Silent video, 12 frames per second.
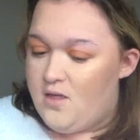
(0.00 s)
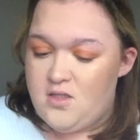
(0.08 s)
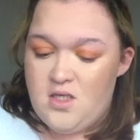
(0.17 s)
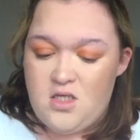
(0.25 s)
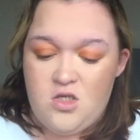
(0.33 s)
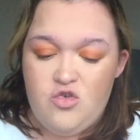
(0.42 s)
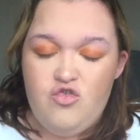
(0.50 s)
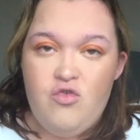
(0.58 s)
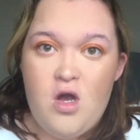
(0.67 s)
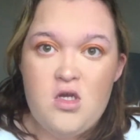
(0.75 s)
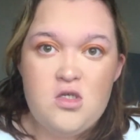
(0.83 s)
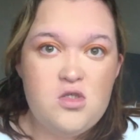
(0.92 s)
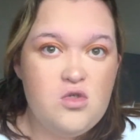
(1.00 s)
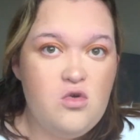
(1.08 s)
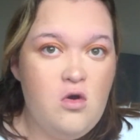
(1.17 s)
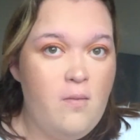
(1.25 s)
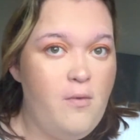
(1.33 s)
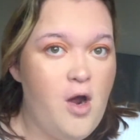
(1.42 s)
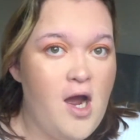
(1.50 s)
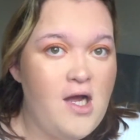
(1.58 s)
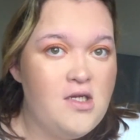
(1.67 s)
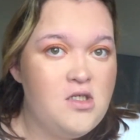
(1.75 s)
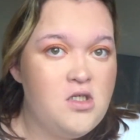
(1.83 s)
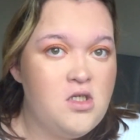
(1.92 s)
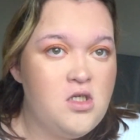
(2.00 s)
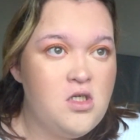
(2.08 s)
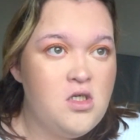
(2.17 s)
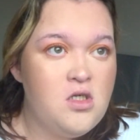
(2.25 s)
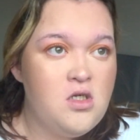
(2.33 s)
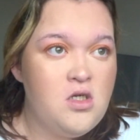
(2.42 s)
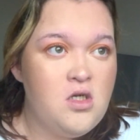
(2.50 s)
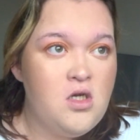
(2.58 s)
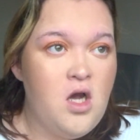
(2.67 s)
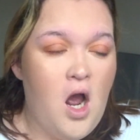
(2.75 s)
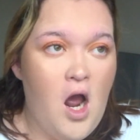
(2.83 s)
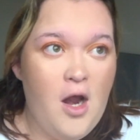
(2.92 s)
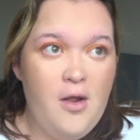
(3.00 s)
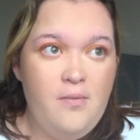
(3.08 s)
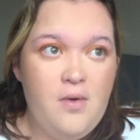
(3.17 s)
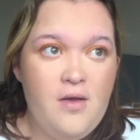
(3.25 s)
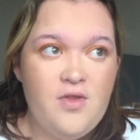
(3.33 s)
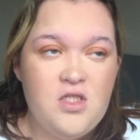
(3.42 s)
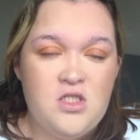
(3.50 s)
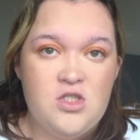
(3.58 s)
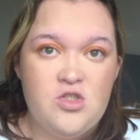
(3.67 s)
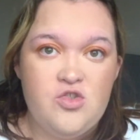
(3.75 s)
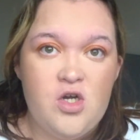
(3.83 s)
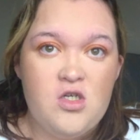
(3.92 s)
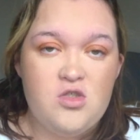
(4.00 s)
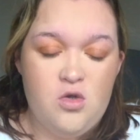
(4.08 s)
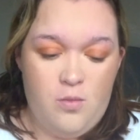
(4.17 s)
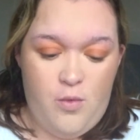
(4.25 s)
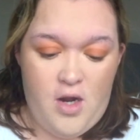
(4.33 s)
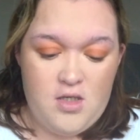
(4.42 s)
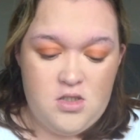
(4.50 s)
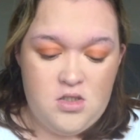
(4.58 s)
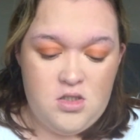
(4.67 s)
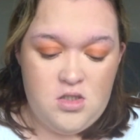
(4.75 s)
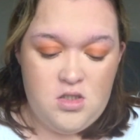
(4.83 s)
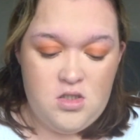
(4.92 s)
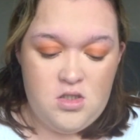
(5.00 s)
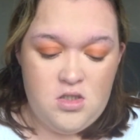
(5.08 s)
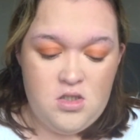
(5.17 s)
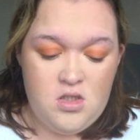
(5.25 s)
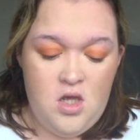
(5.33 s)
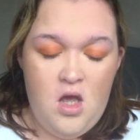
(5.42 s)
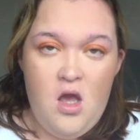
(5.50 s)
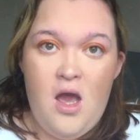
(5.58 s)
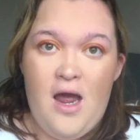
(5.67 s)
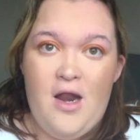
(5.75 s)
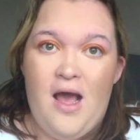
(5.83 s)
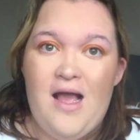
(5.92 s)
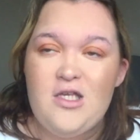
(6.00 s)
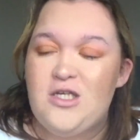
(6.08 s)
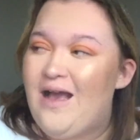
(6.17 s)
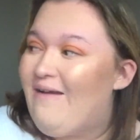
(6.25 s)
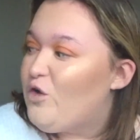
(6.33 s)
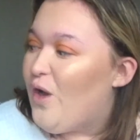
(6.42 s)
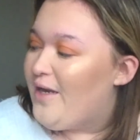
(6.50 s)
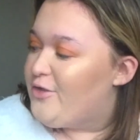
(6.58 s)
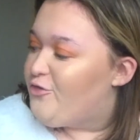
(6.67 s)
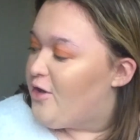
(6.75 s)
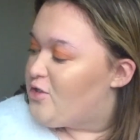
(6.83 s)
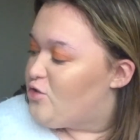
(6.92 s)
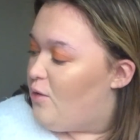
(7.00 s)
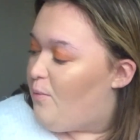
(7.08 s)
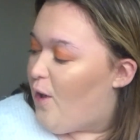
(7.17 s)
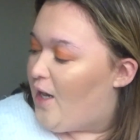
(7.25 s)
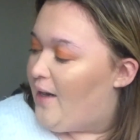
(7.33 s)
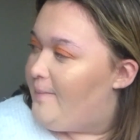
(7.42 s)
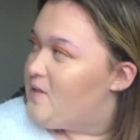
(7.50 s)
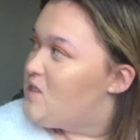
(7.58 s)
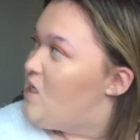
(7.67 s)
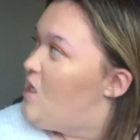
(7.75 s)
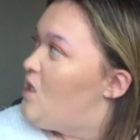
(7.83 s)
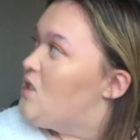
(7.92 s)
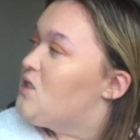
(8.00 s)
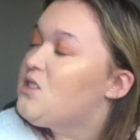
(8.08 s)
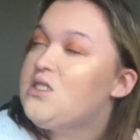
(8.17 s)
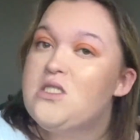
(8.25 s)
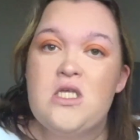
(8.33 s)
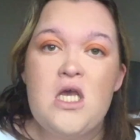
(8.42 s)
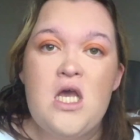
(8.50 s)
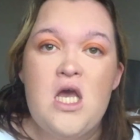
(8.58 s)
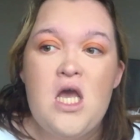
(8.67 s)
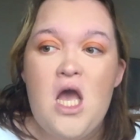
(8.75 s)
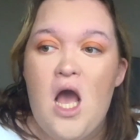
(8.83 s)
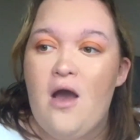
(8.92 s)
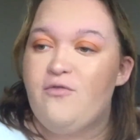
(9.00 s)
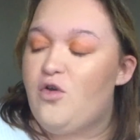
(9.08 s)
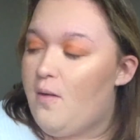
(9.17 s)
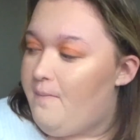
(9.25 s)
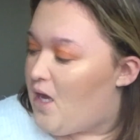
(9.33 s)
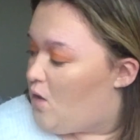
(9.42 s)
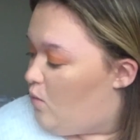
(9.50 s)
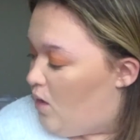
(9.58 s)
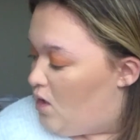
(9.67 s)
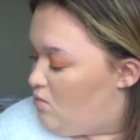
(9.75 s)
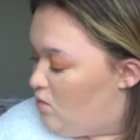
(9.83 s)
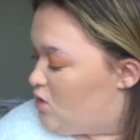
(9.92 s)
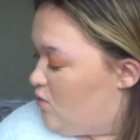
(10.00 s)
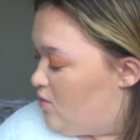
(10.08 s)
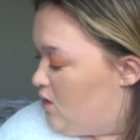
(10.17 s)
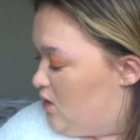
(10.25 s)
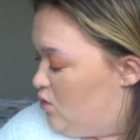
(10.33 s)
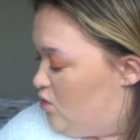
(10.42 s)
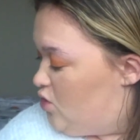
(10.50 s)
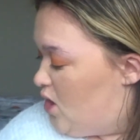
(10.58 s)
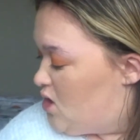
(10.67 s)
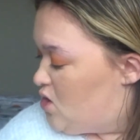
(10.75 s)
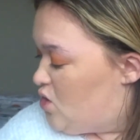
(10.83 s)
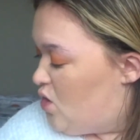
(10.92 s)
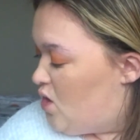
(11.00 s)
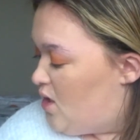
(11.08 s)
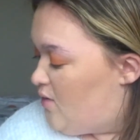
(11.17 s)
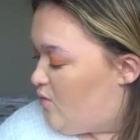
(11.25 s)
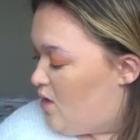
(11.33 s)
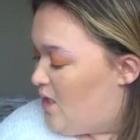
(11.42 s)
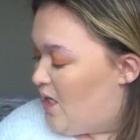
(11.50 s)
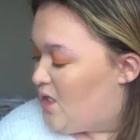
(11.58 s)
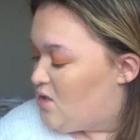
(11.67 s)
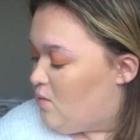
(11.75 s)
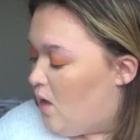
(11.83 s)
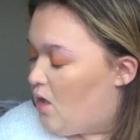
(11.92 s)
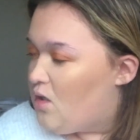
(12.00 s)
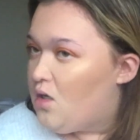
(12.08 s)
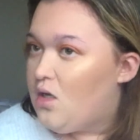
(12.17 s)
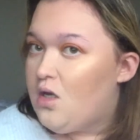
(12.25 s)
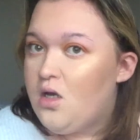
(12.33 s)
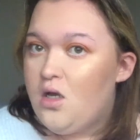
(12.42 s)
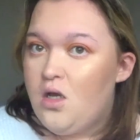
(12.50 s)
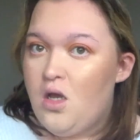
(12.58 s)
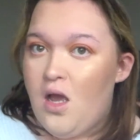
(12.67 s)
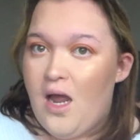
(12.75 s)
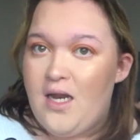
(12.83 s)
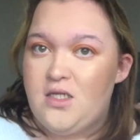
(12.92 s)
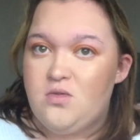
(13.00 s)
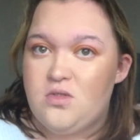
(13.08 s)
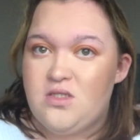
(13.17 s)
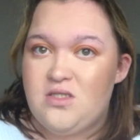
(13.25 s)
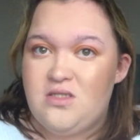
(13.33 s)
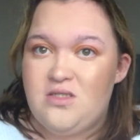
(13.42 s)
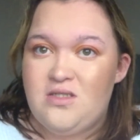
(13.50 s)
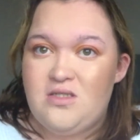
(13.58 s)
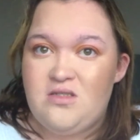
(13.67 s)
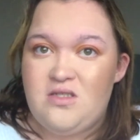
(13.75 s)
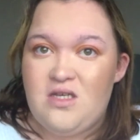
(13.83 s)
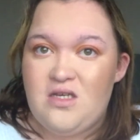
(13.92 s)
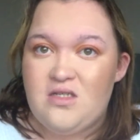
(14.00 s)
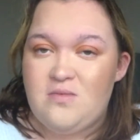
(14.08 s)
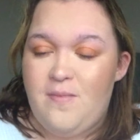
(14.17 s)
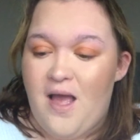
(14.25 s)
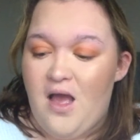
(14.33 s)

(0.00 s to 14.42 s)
Is this a drugstore brand? I don't know if this is a drugstore brand, and I actually haven't got any drugstore brand lipsticks. I've got a MAC one, which also is not drugstore, and I've got a NYX one, and this was £6.